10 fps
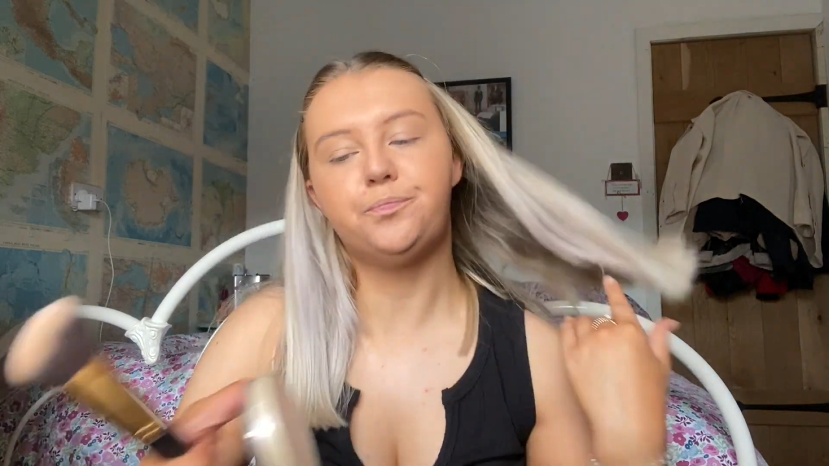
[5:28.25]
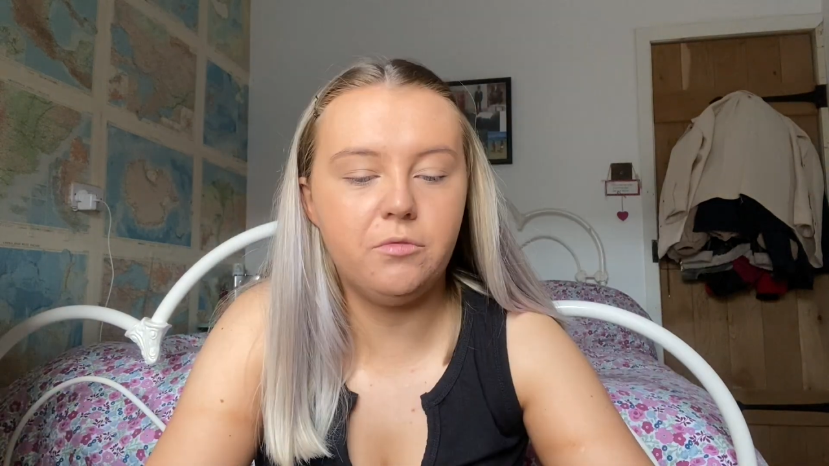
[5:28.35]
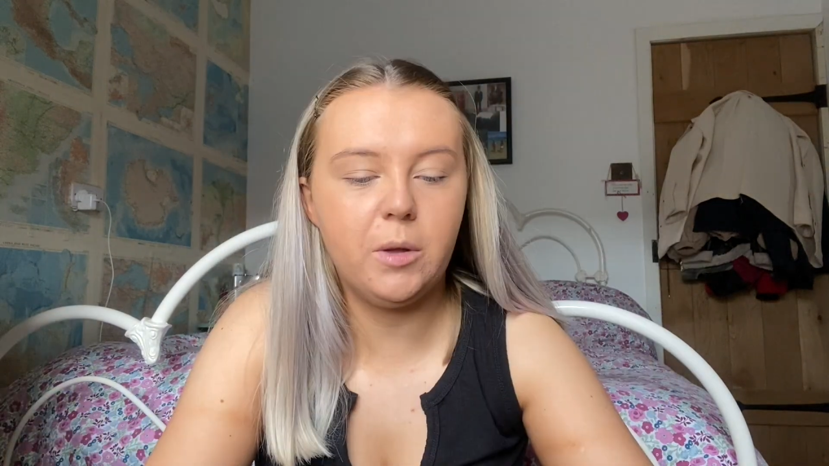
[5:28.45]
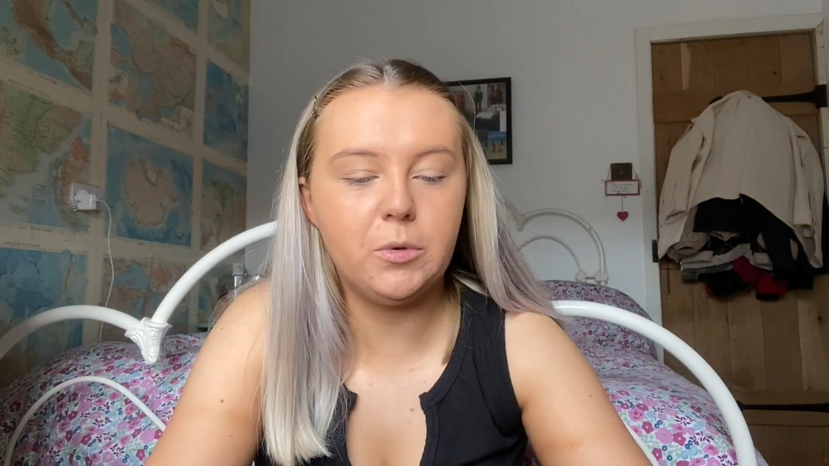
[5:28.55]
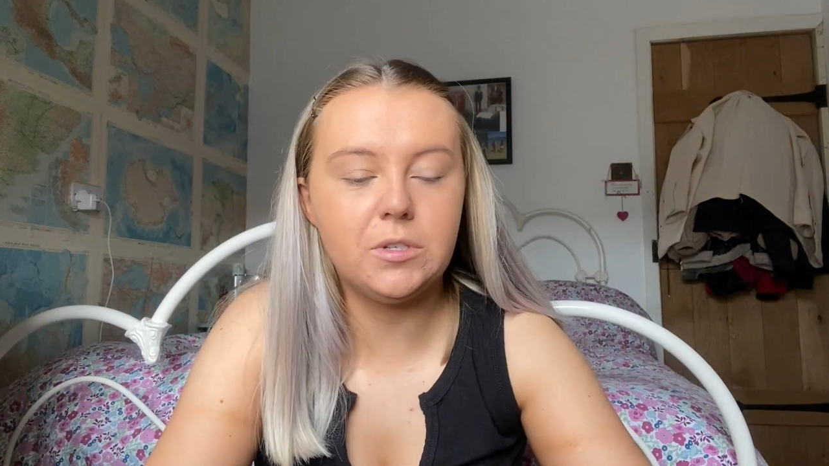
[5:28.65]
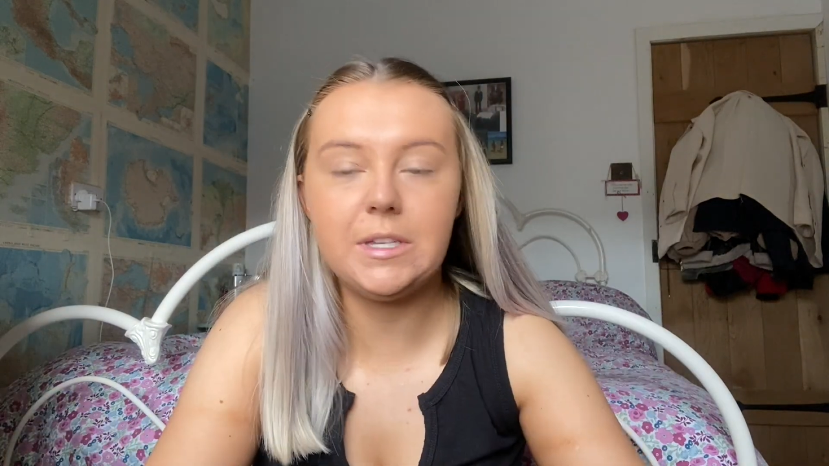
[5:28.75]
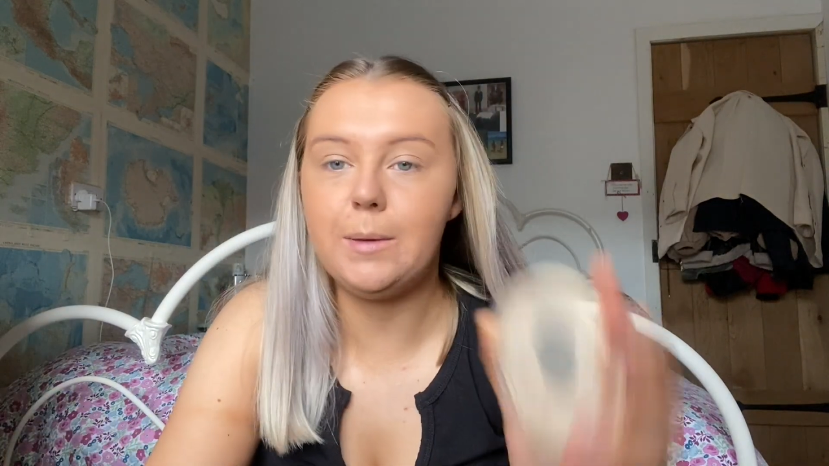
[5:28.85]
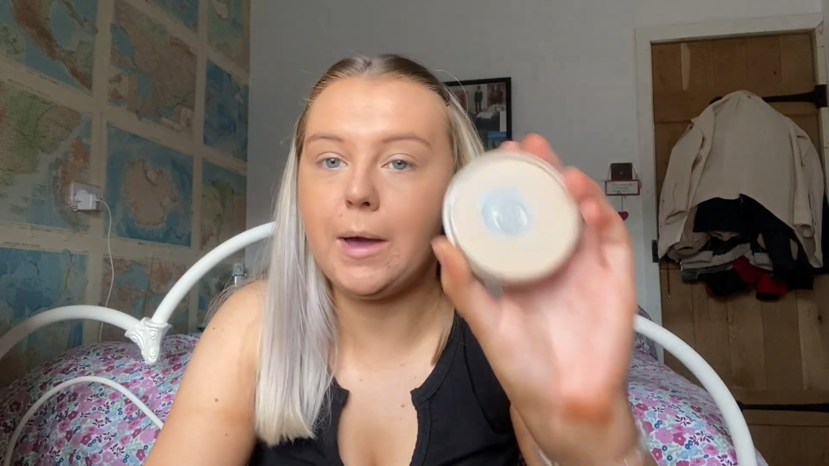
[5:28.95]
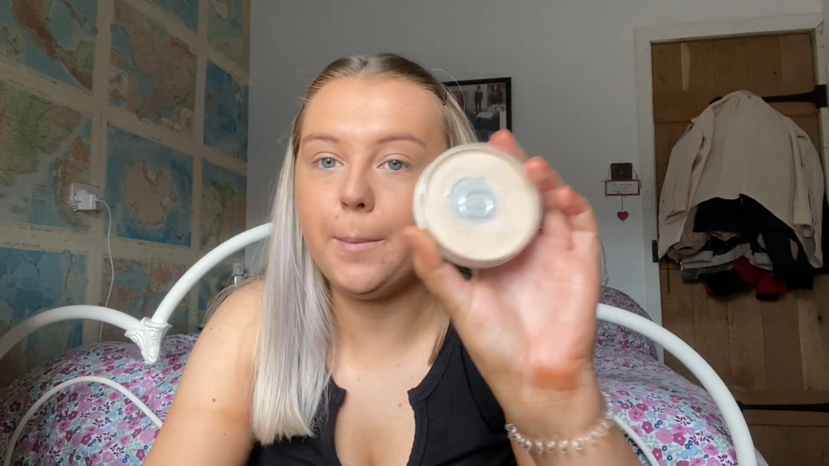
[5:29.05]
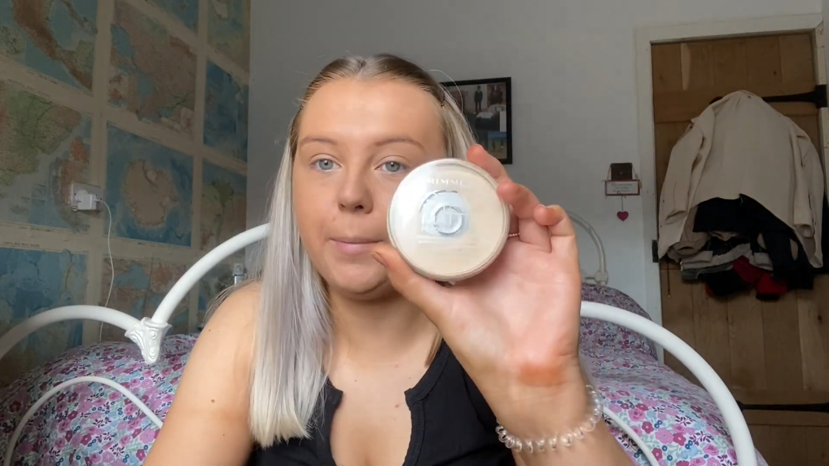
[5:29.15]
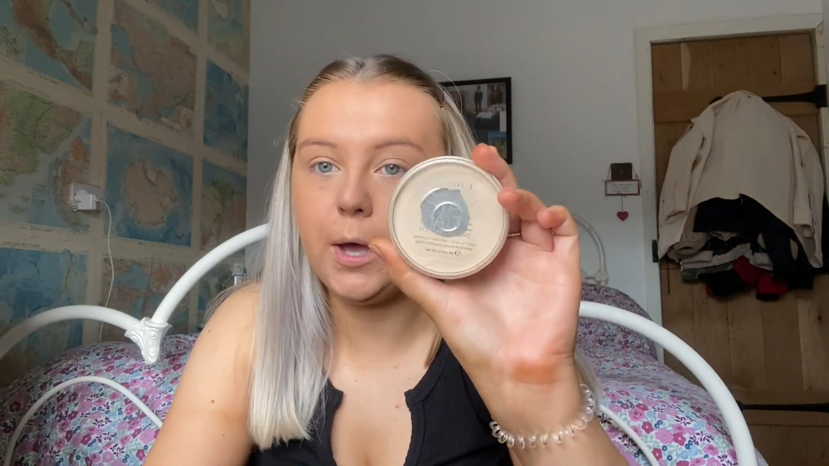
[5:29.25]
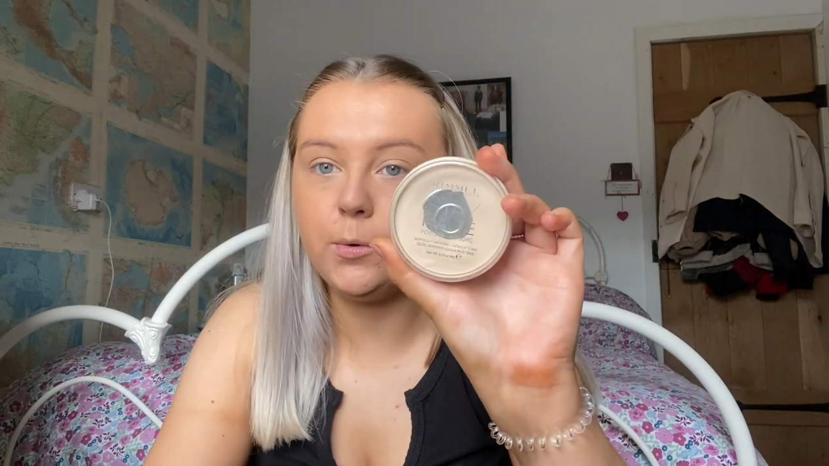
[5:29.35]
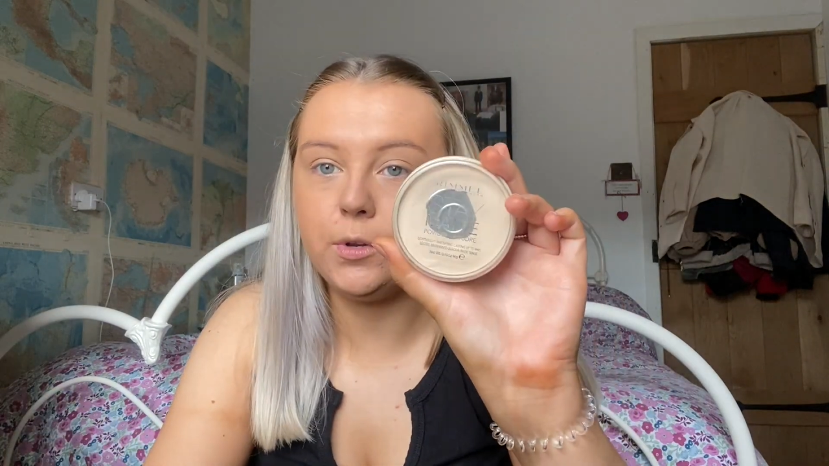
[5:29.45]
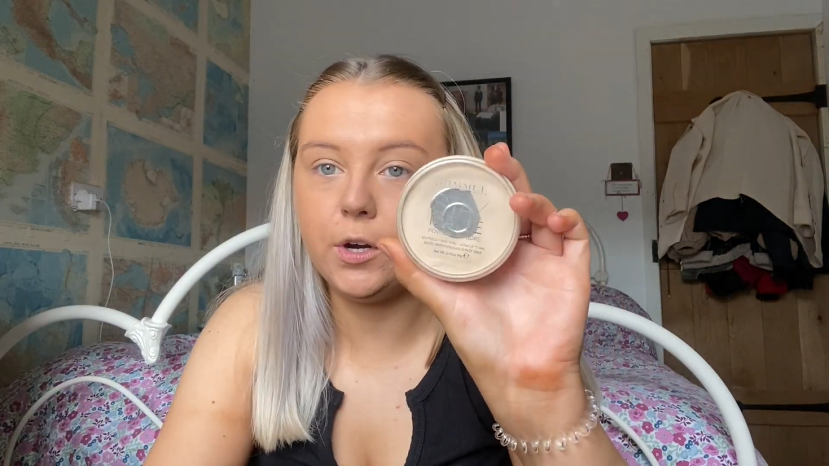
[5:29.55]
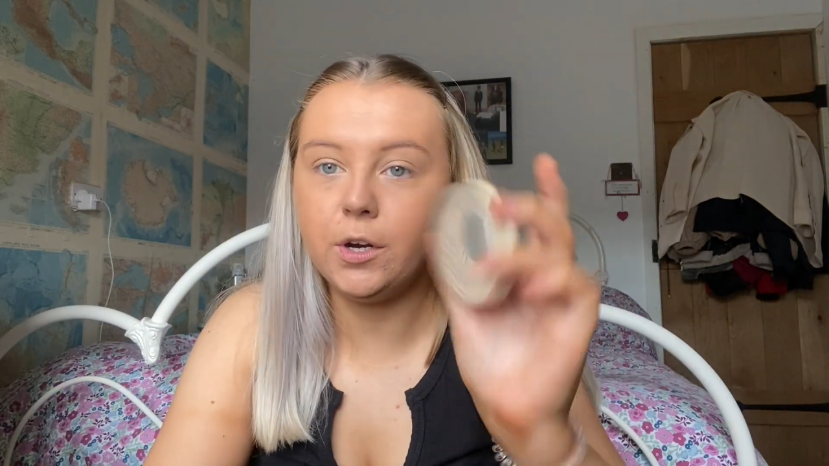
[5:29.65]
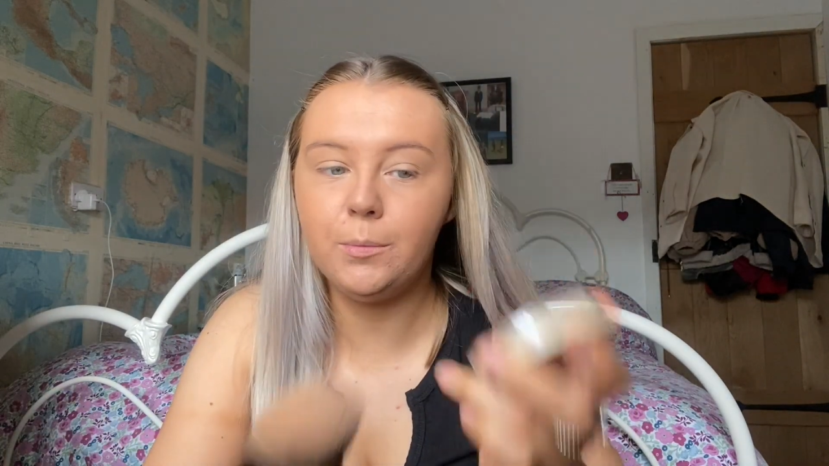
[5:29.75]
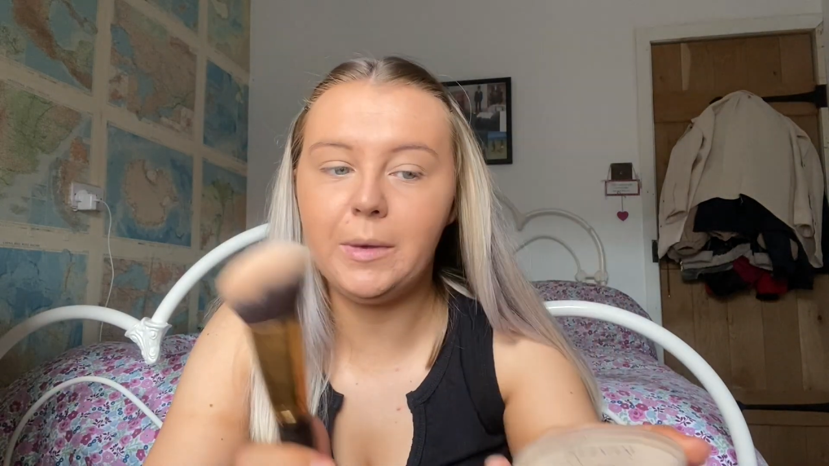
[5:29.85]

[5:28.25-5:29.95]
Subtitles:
Rimmel Stay Matte powder.